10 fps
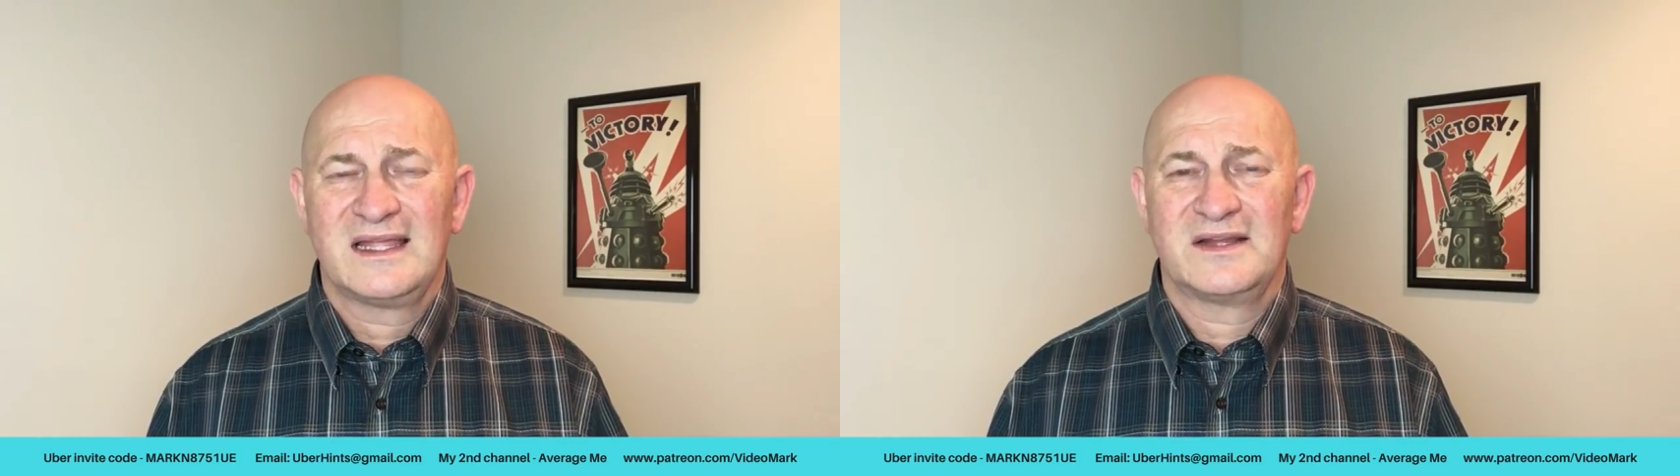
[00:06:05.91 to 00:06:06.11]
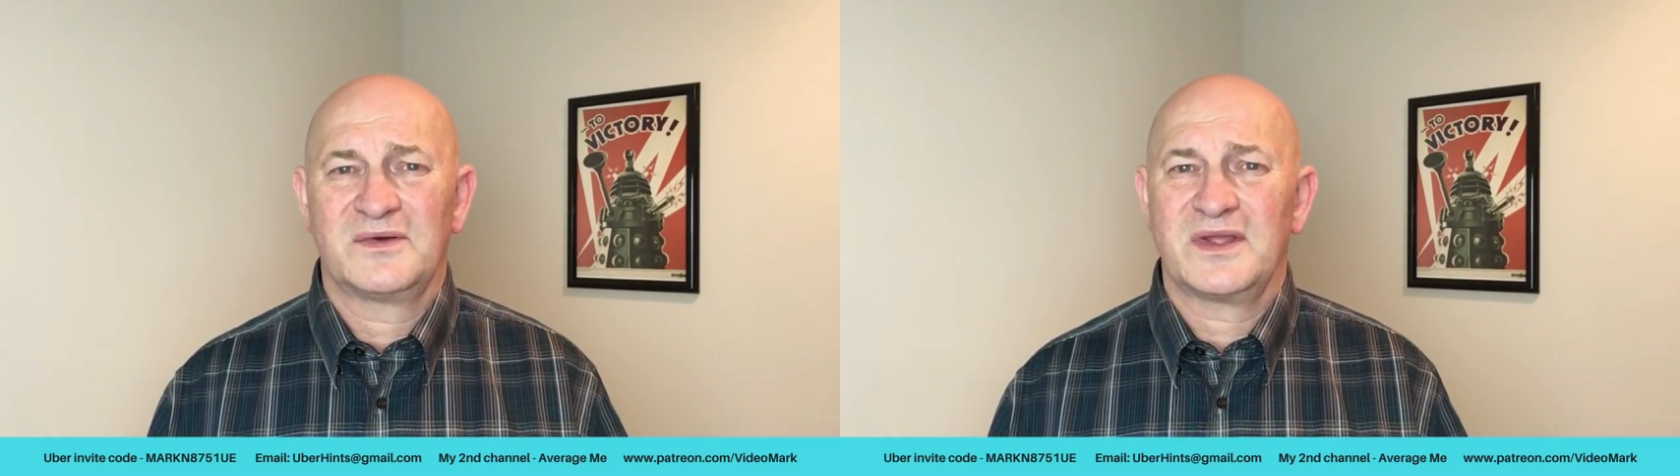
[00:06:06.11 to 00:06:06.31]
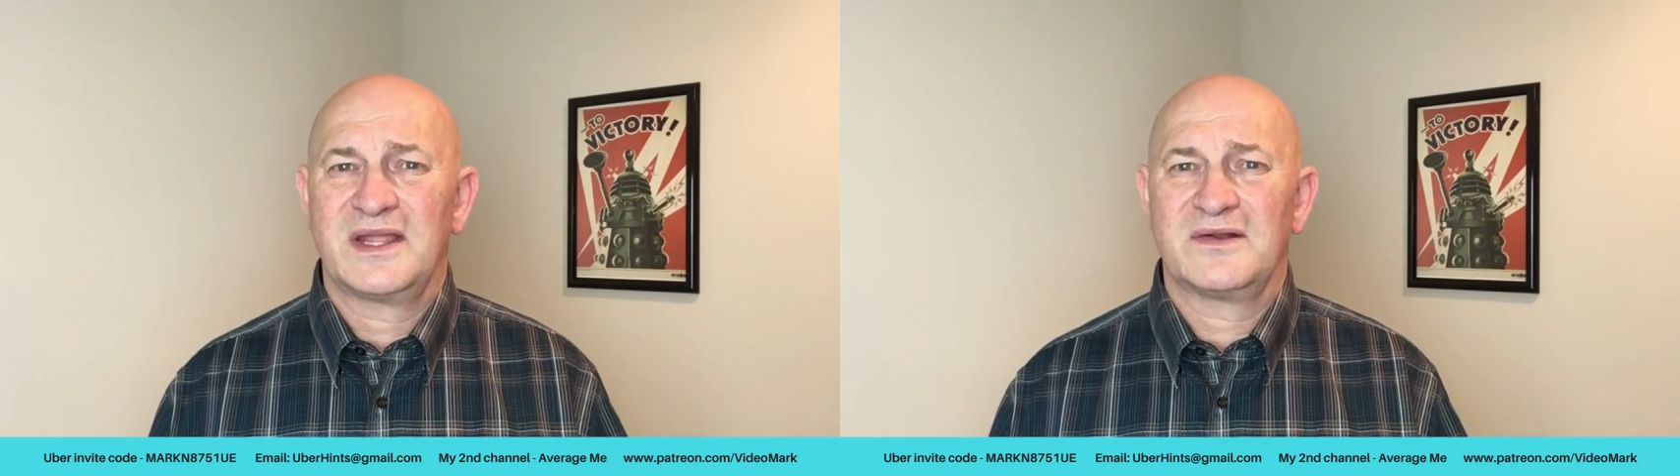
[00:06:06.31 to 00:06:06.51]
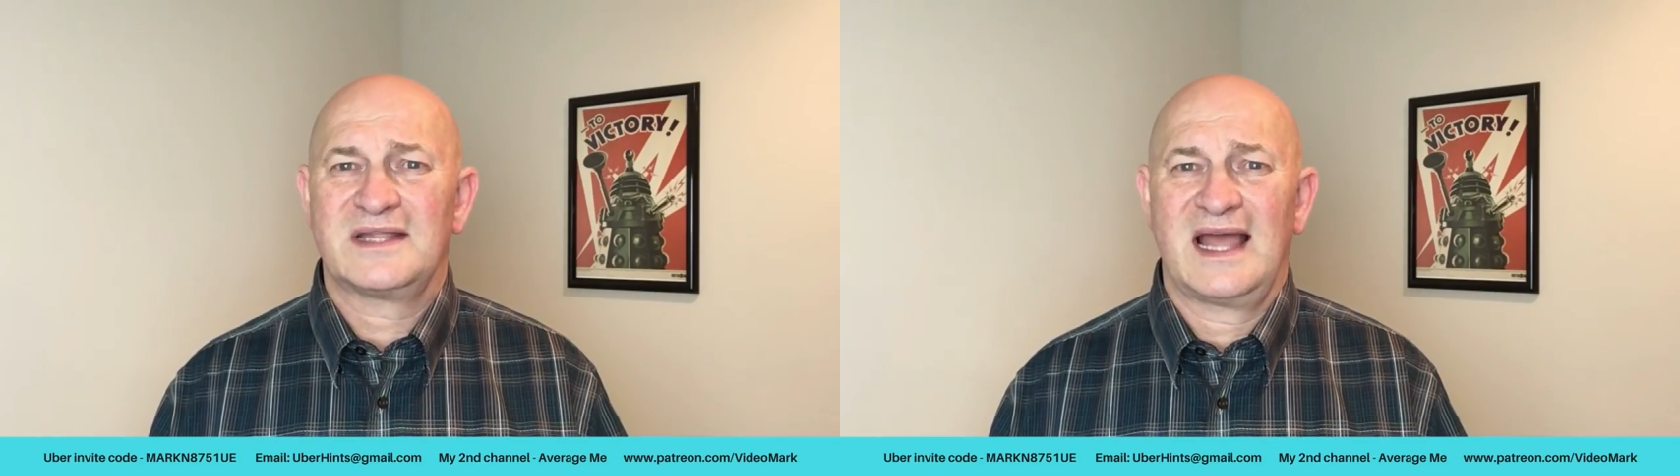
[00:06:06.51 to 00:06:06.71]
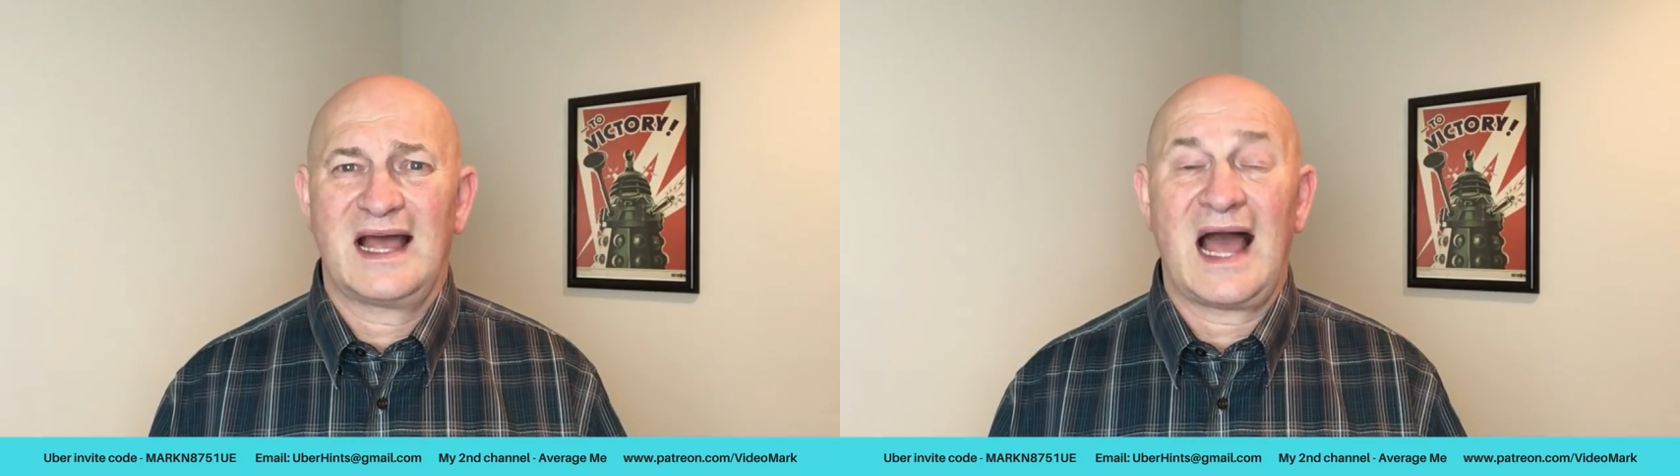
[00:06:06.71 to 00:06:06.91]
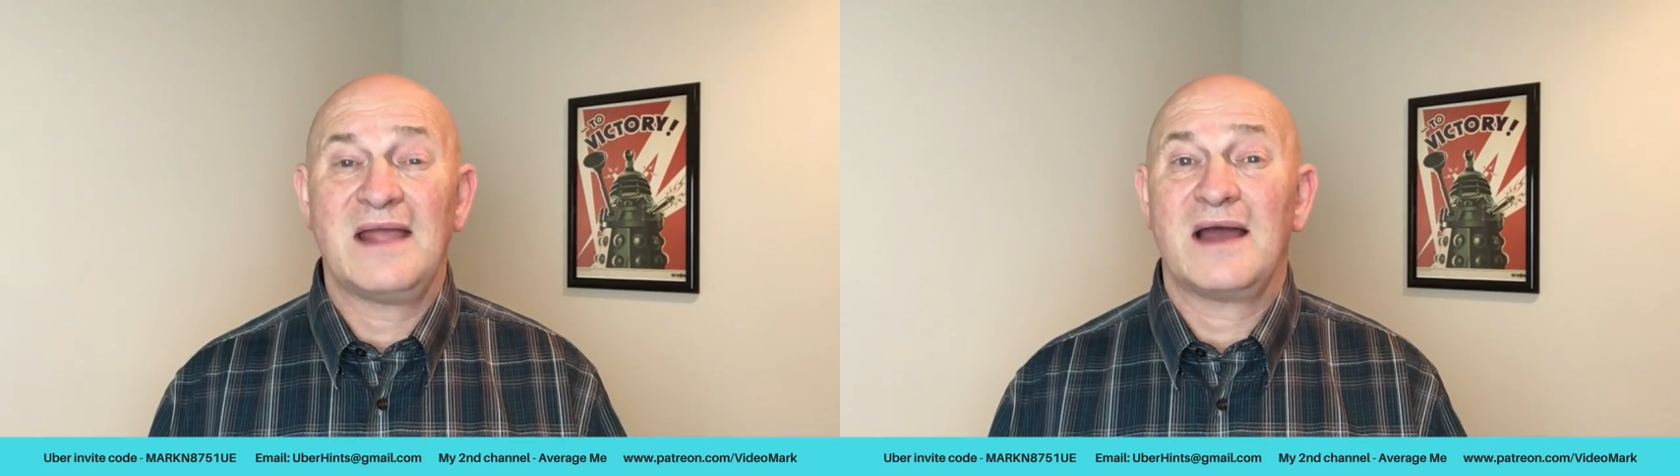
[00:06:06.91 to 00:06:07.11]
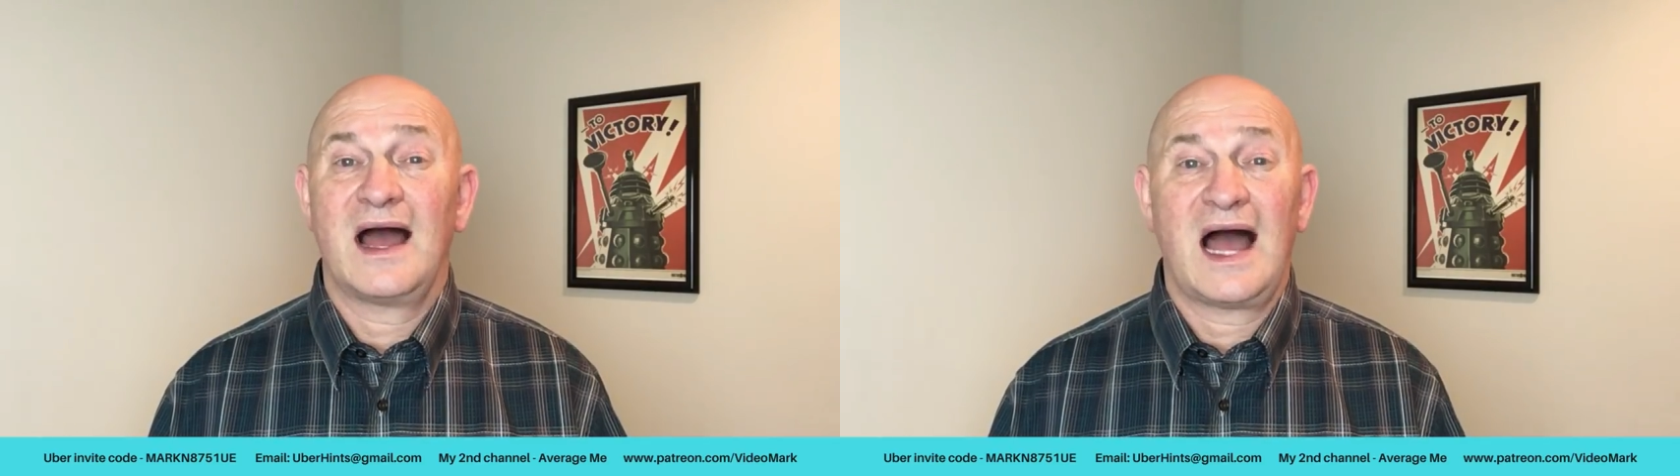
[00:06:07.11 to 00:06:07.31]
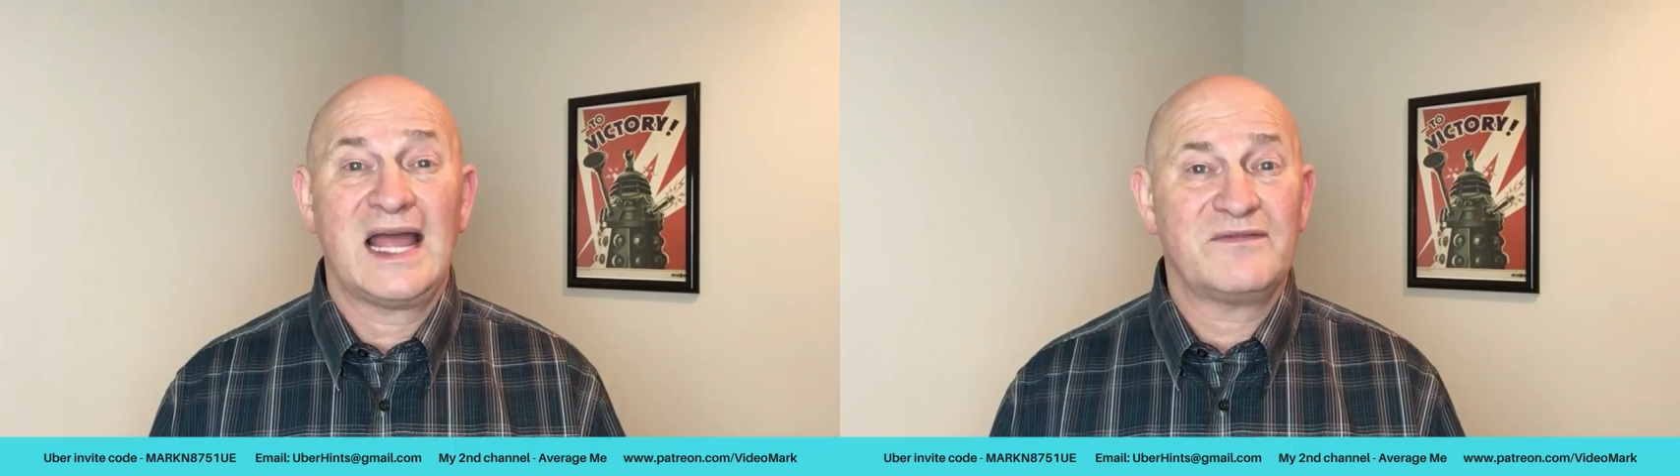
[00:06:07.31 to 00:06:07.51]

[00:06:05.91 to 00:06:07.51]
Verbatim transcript: You know, you hear ta- I I